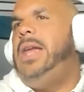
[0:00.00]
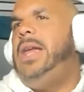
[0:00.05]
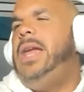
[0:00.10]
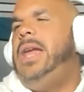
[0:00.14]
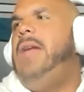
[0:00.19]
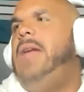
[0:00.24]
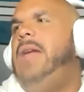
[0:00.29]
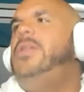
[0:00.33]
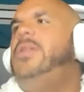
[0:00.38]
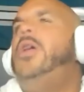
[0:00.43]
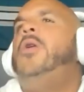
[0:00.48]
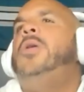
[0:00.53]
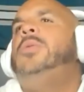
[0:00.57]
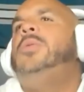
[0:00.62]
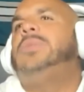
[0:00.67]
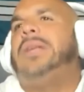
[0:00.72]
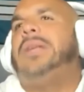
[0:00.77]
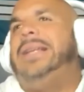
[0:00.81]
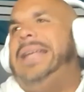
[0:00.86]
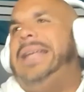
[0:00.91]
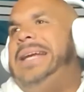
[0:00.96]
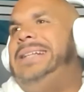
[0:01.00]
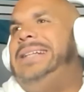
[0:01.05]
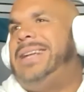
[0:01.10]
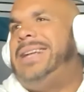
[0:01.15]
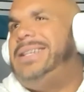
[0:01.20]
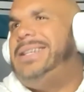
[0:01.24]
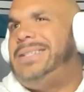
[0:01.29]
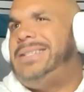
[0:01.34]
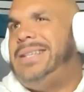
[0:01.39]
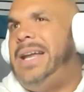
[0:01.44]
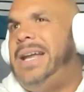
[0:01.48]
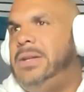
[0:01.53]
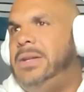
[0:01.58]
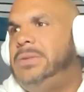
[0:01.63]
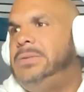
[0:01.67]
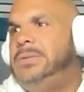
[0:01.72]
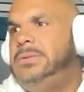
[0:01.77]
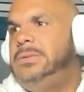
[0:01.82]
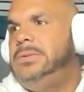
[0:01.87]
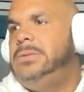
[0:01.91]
even though it was a late touchdown,